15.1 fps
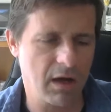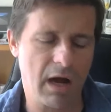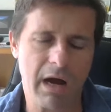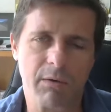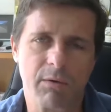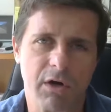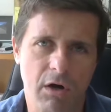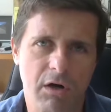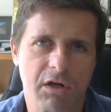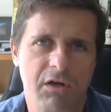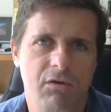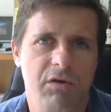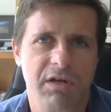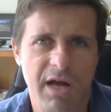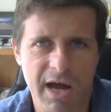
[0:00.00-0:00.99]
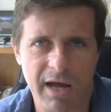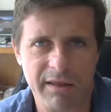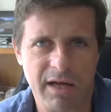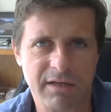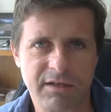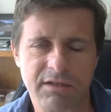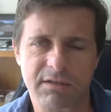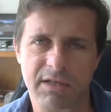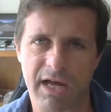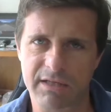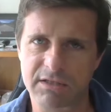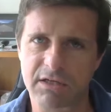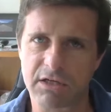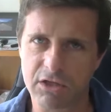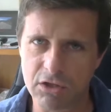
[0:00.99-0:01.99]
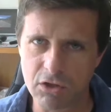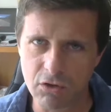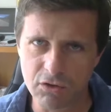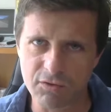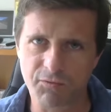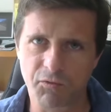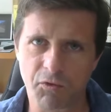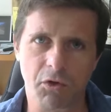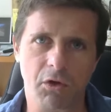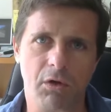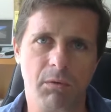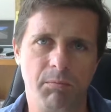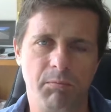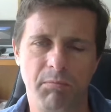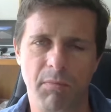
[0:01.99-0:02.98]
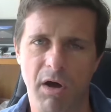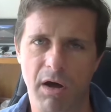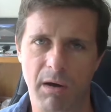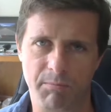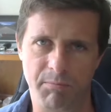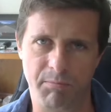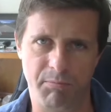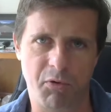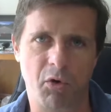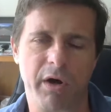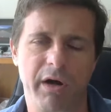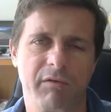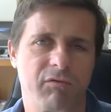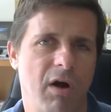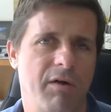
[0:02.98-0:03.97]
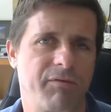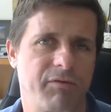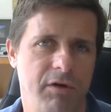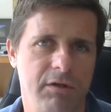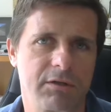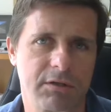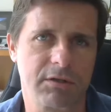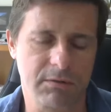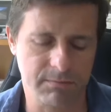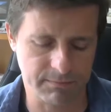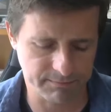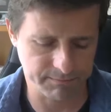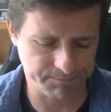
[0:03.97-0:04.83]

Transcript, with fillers: I would argue, yeah, that's that's a useful uh, point of reference.